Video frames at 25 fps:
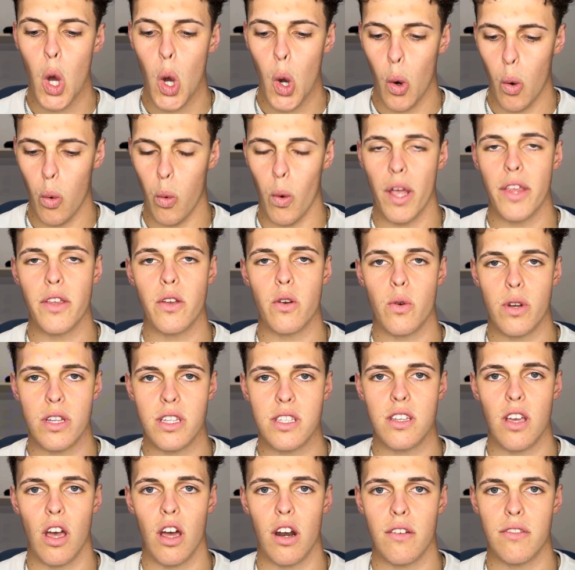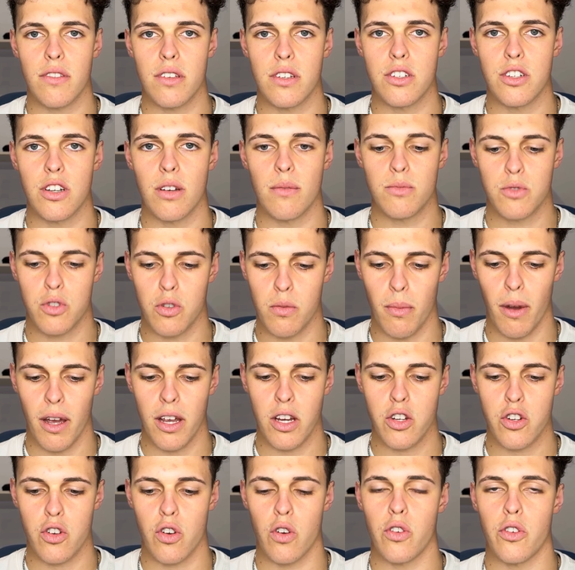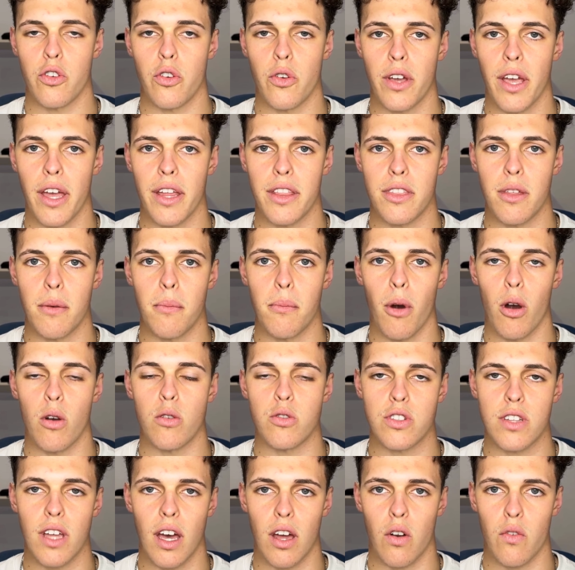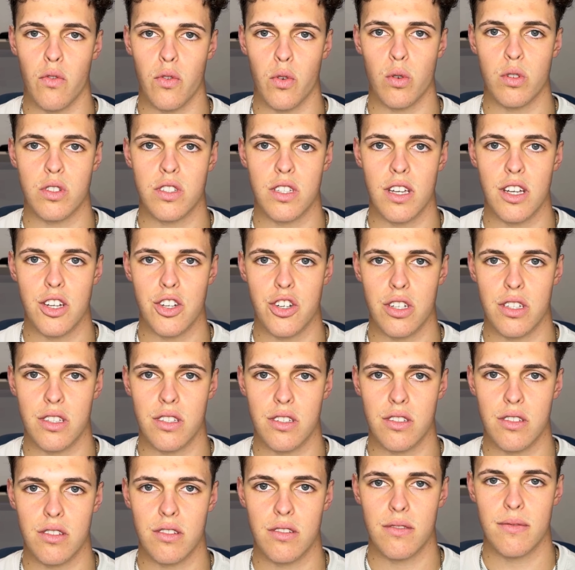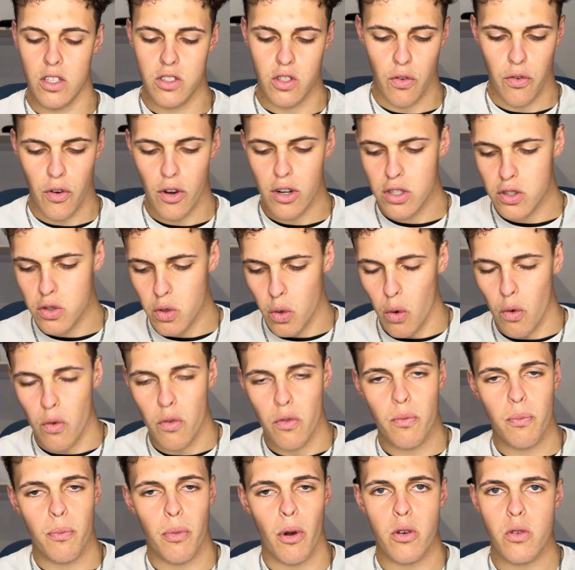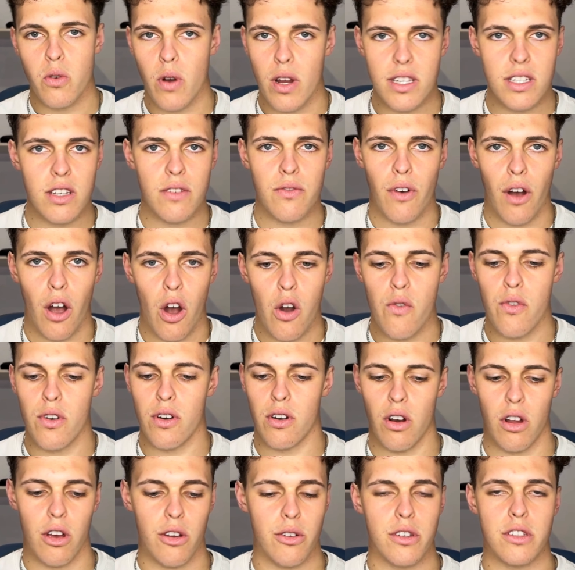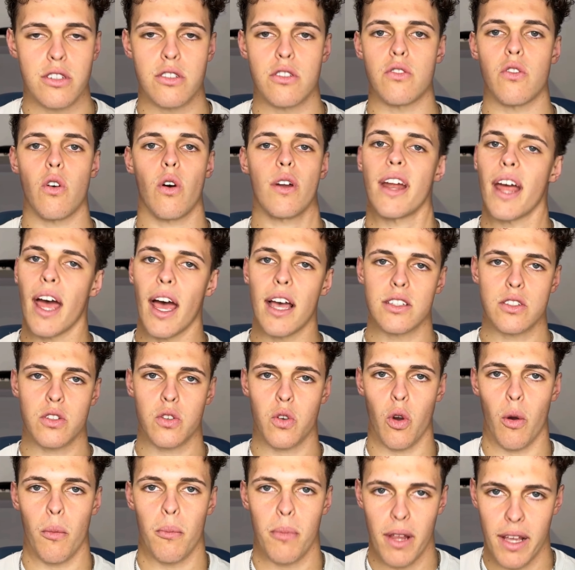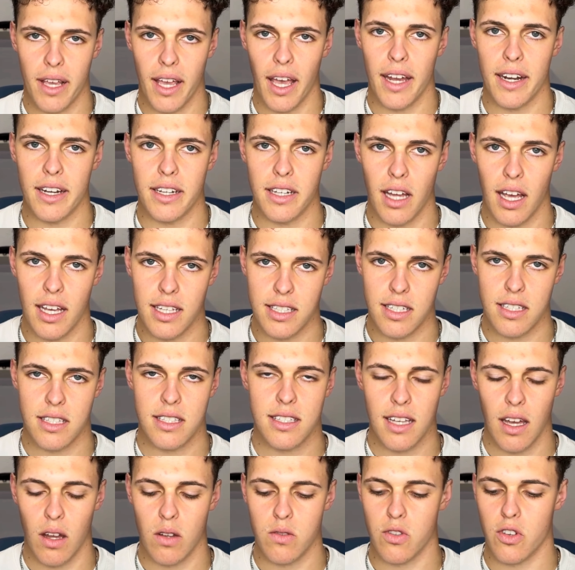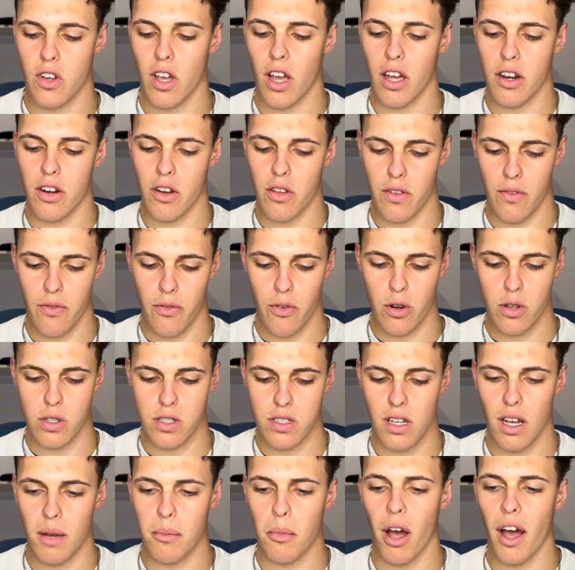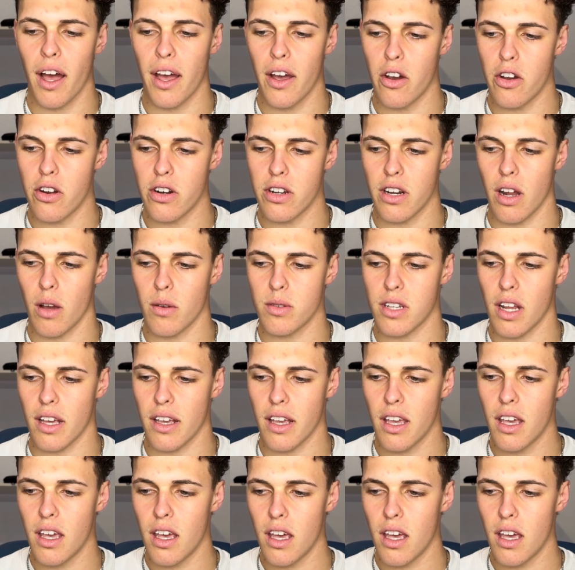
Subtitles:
when you're inside of the gym to make sure you get the most out of your sessions. So first off, progressive overload is not as complicated as it sounds. Okay, I know the first time I heard it, I was like,